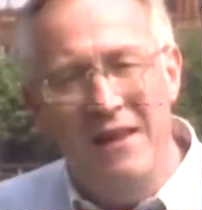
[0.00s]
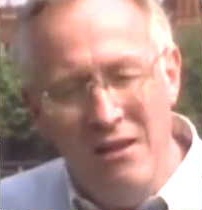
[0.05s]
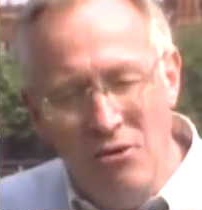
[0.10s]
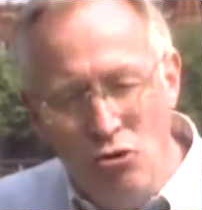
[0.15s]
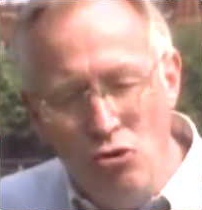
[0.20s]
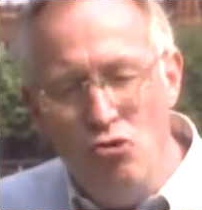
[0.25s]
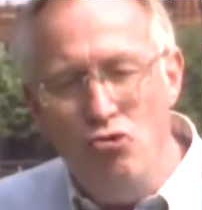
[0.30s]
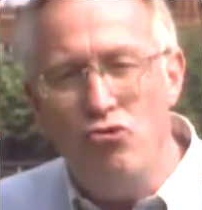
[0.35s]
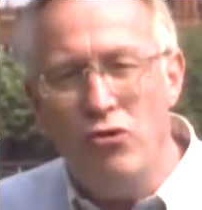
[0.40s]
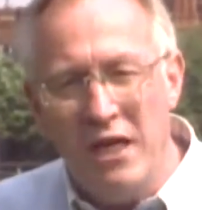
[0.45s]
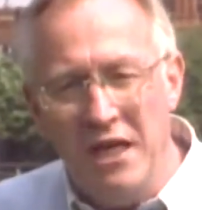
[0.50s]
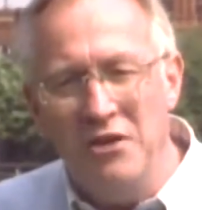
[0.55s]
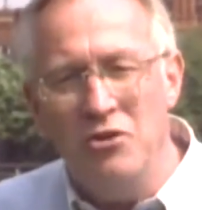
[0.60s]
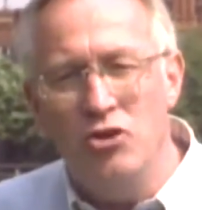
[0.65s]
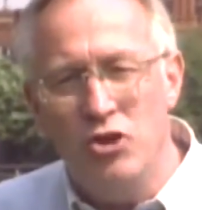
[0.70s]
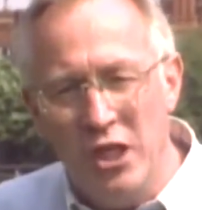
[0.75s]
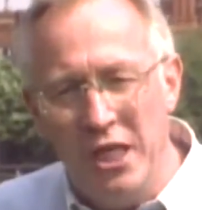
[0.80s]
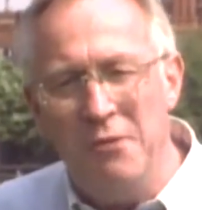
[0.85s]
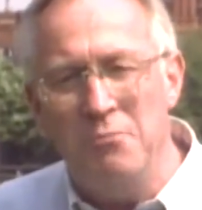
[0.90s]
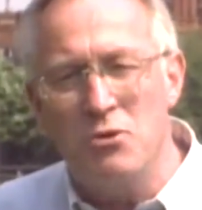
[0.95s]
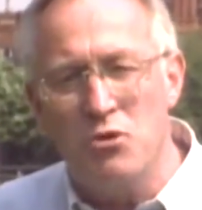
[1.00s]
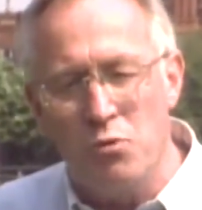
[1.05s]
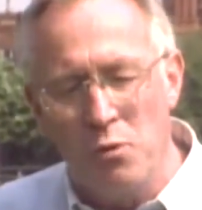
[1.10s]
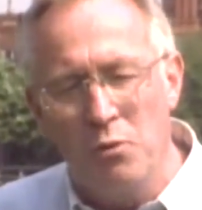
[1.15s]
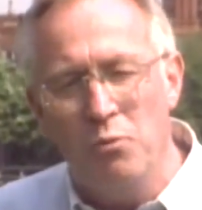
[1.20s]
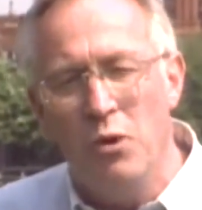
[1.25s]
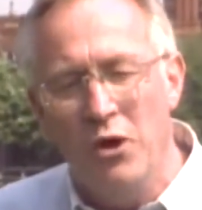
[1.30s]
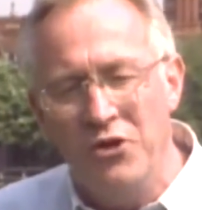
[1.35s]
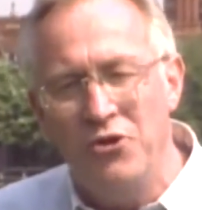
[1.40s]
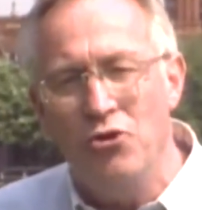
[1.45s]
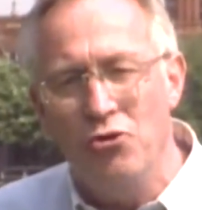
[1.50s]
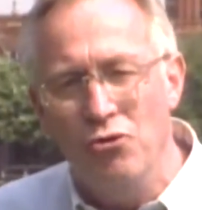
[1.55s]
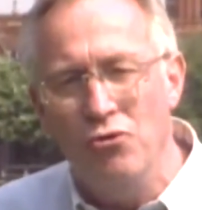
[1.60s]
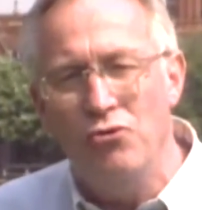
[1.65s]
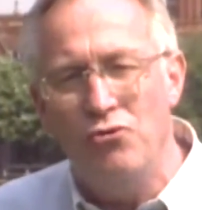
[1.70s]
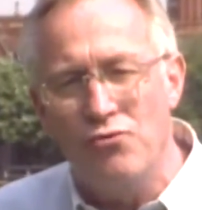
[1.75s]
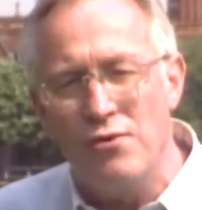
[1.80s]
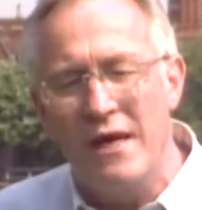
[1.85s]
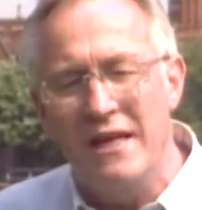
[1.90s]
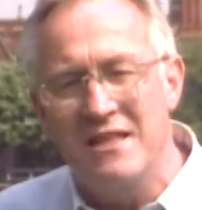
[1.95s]
They knew King James would want a
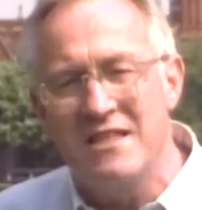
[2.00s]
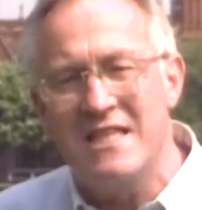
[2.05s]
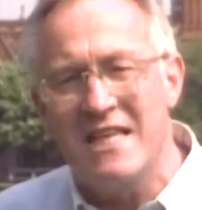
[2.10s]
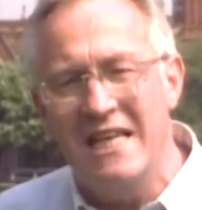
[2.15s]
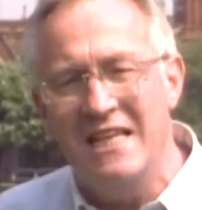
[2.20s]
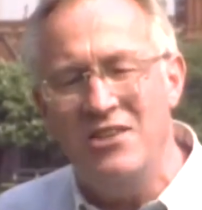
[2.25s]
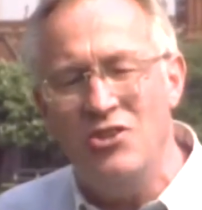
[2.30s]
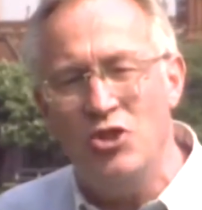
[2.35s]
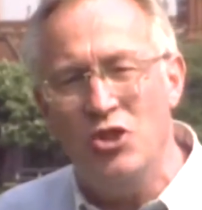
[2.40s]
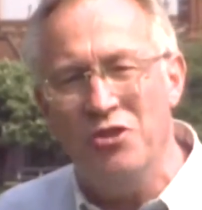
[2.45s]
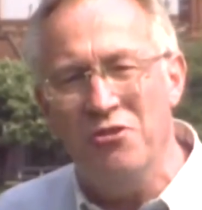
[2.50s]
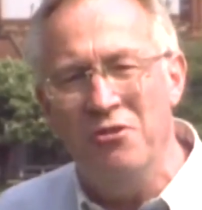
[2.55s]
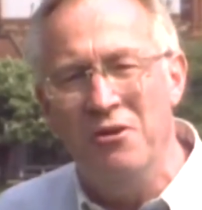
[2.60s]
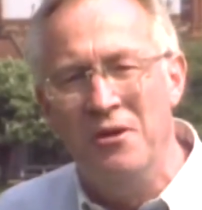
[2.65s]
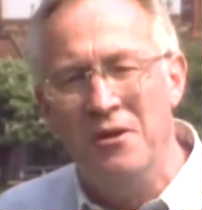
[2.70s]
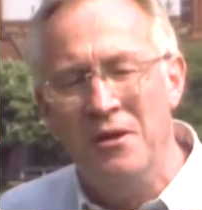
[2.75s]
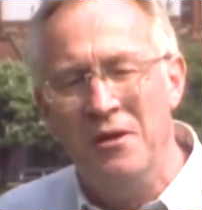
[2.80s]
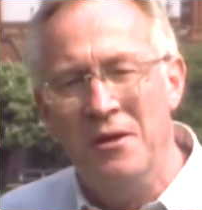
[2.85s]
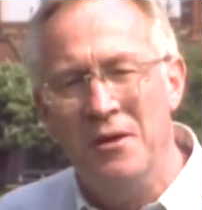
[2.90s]
new translation.